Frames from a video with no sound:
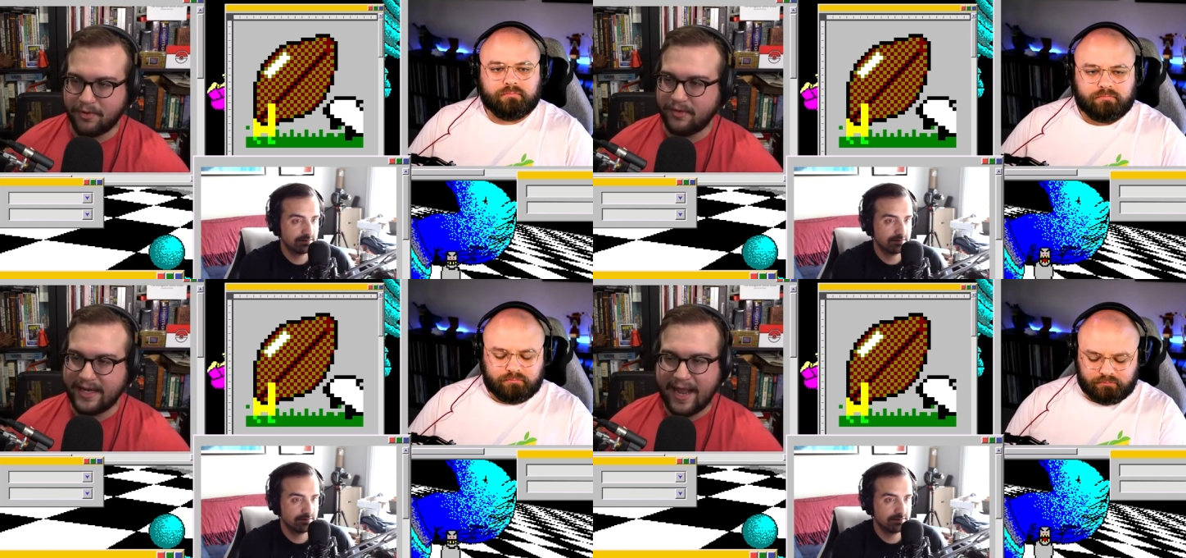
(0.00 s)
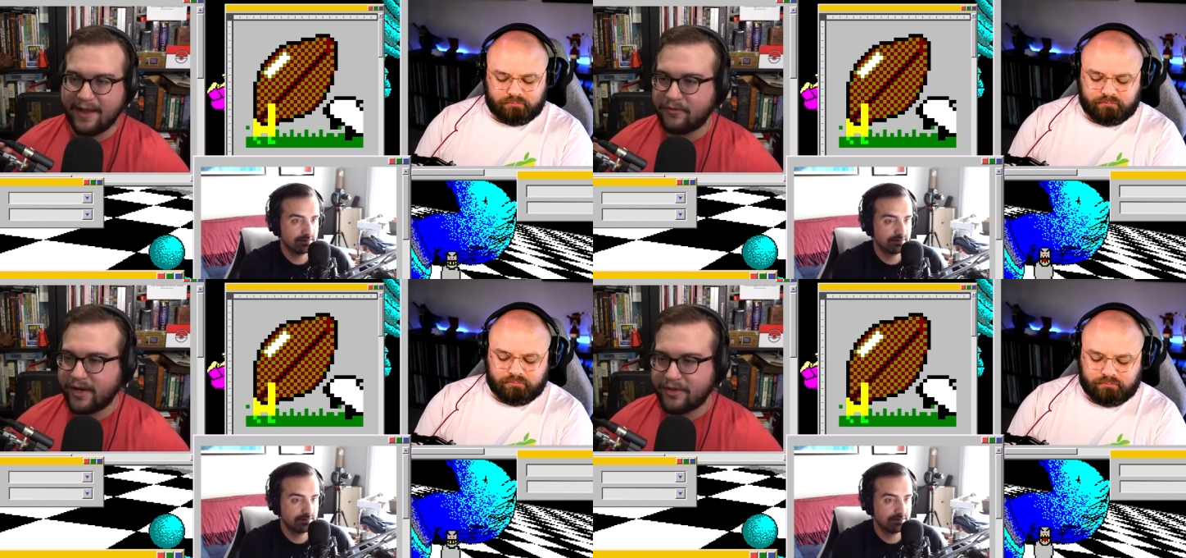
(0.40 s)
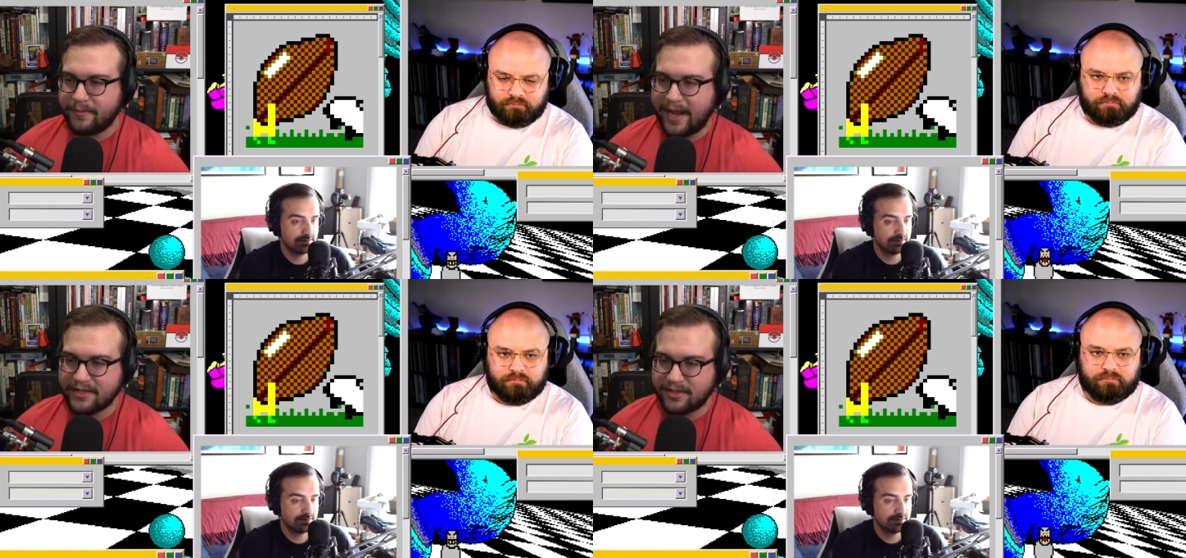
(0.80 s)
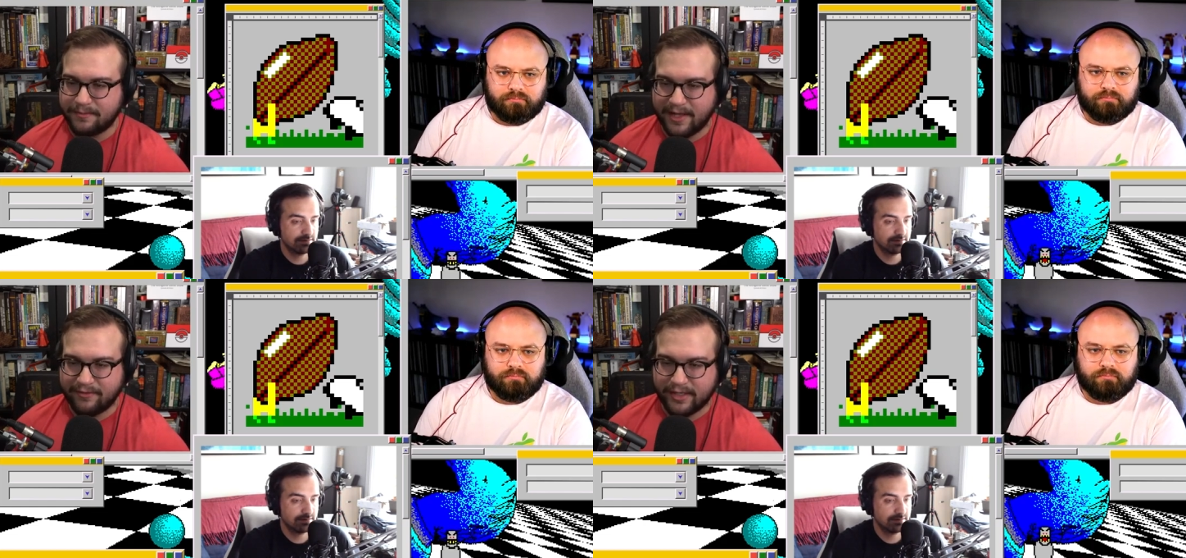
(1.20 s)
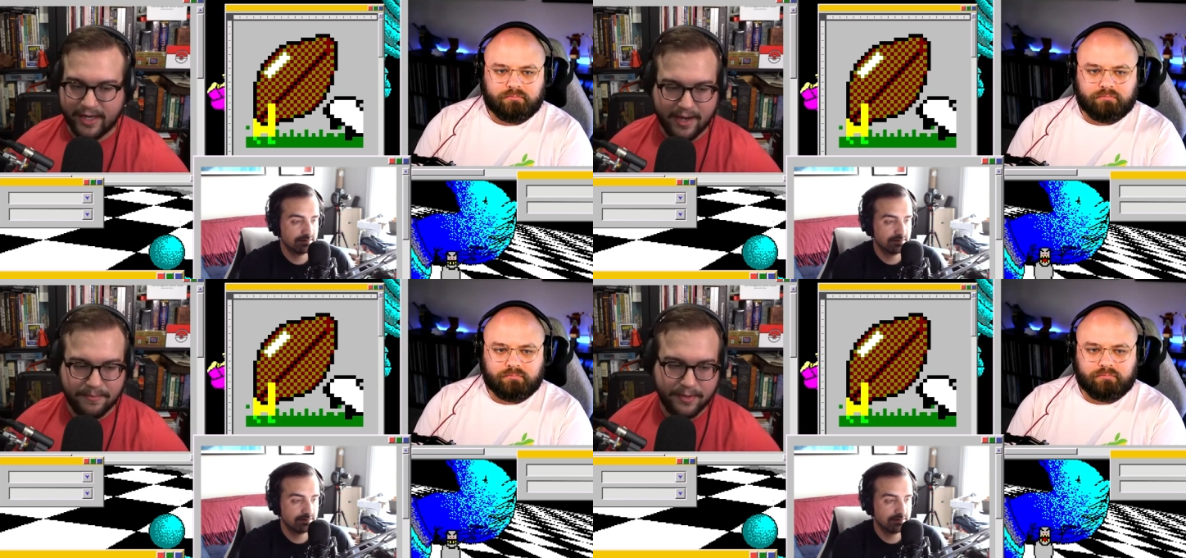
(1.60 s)
Speaker 1: like every other match I'm leveling
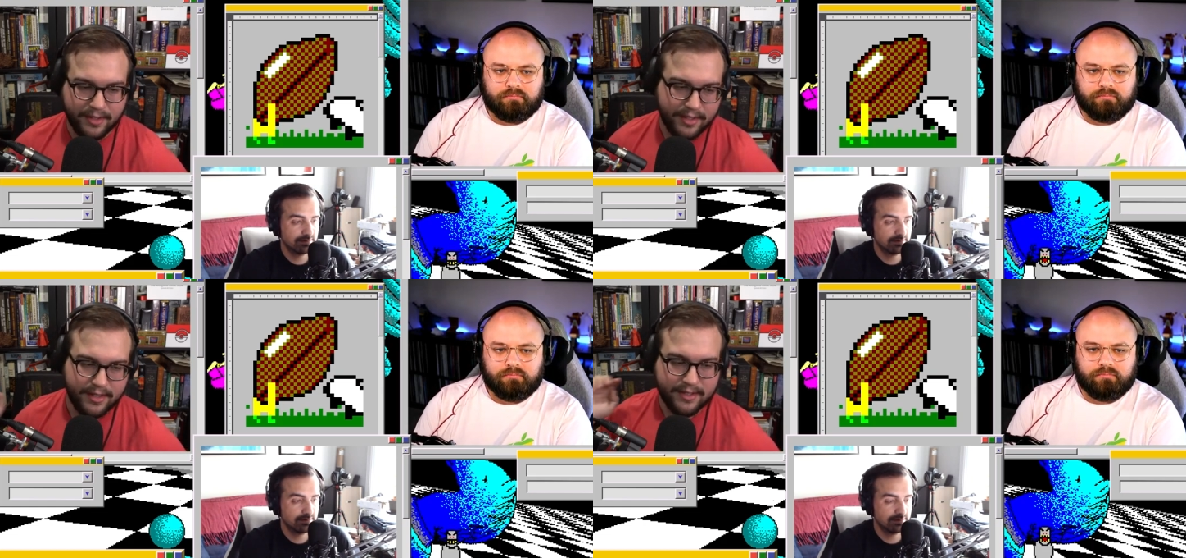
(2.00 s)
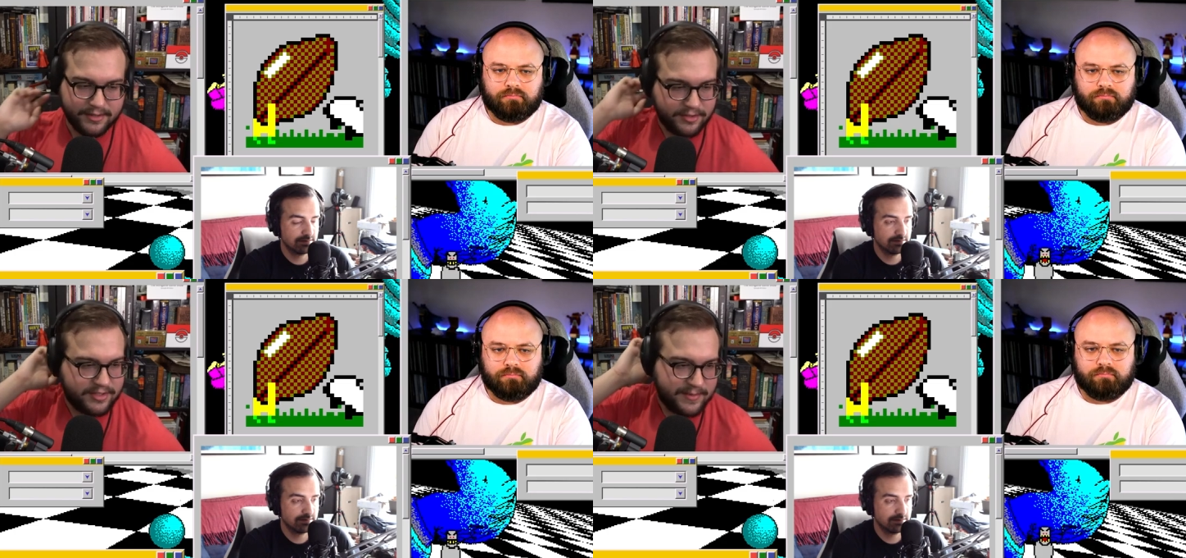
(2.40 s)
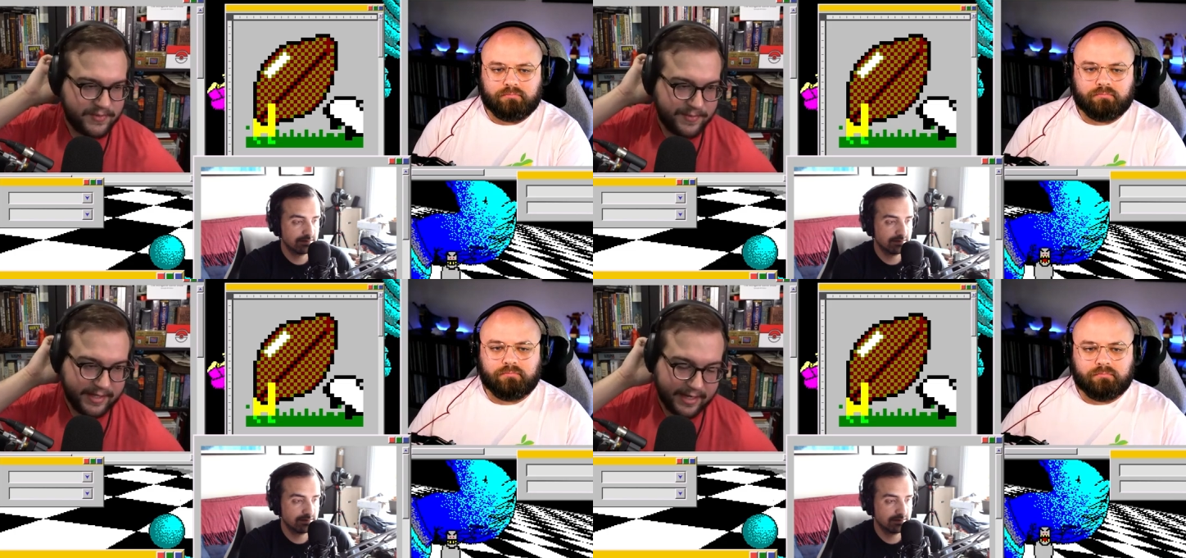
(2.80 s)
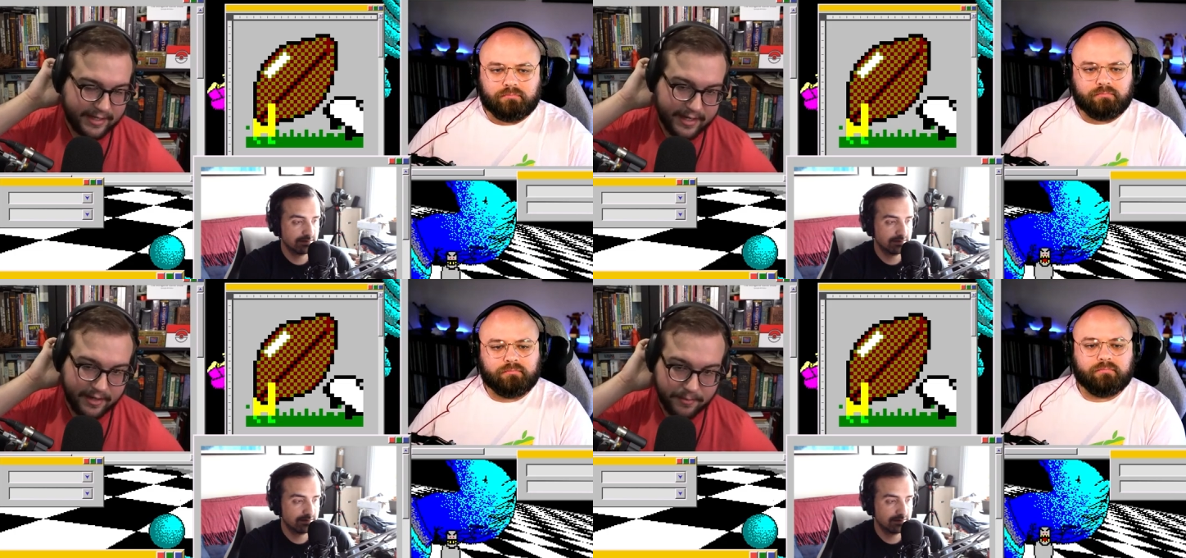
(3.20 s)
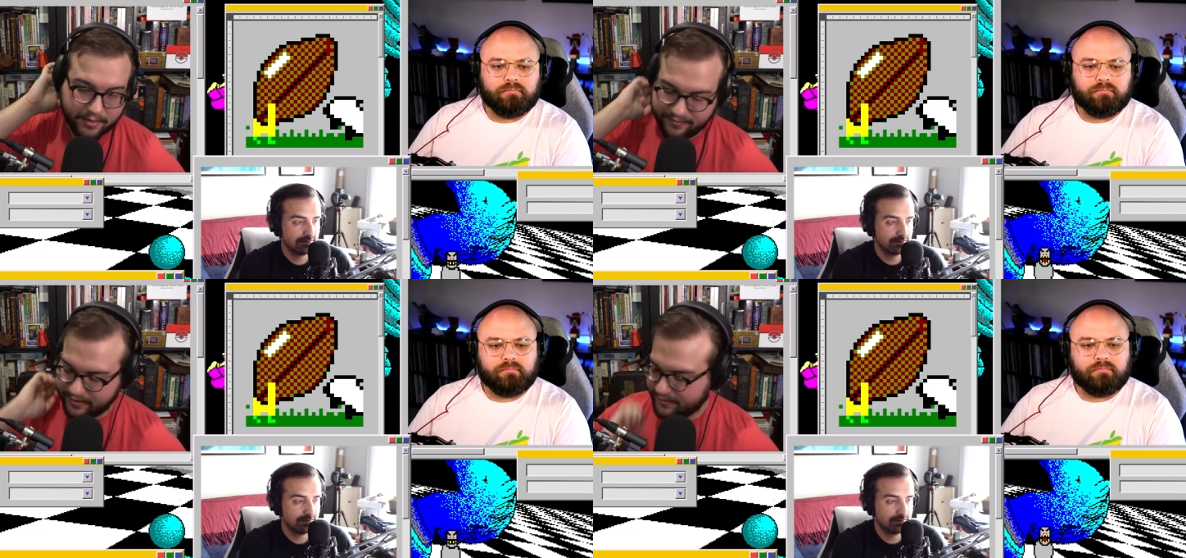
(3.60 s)
up, so it seems to be getting kind of
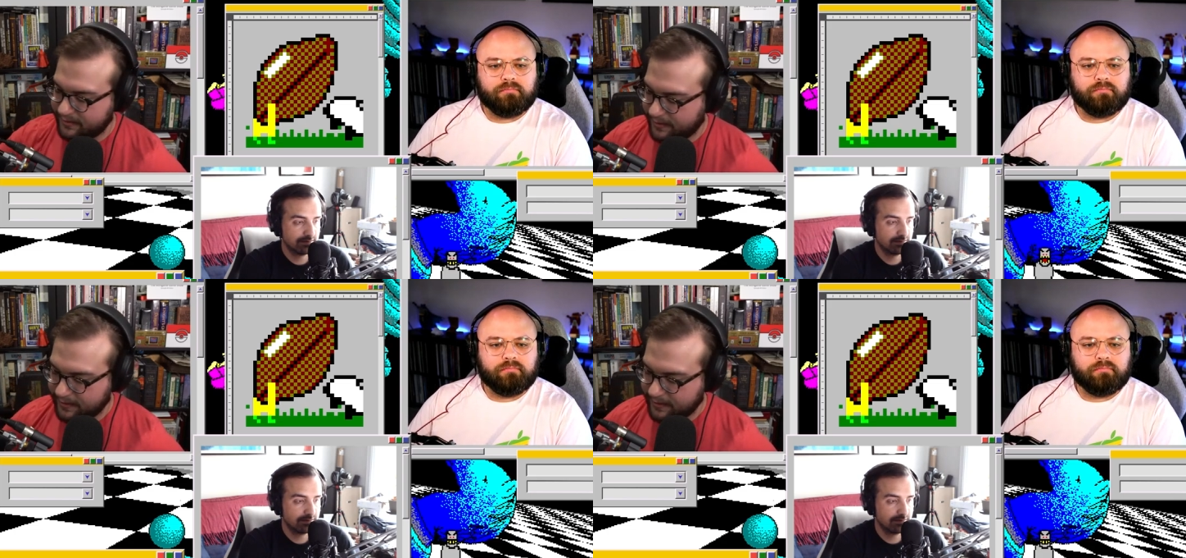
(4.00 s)
perfect.